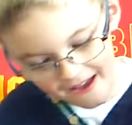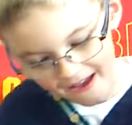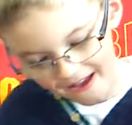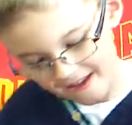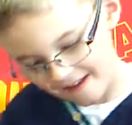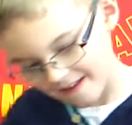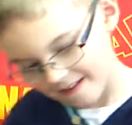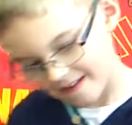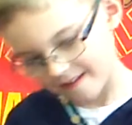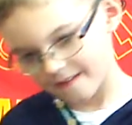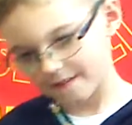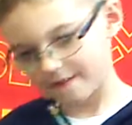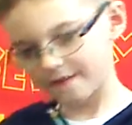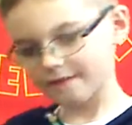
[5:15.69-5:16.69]
And then how
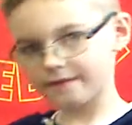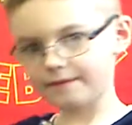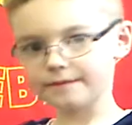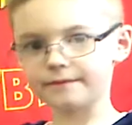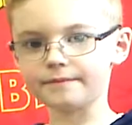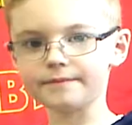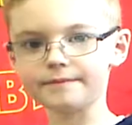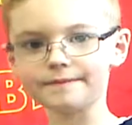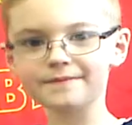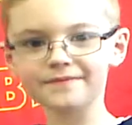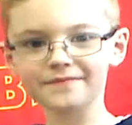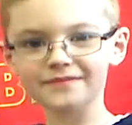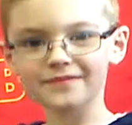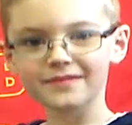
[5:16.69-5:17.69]
many do we have left over?
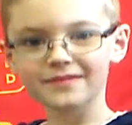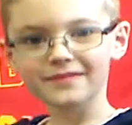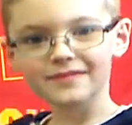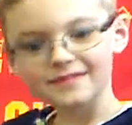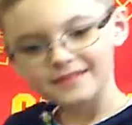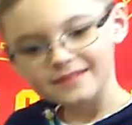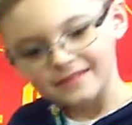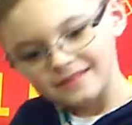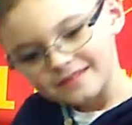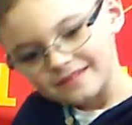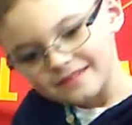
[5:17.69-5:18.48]
What's this big stack here?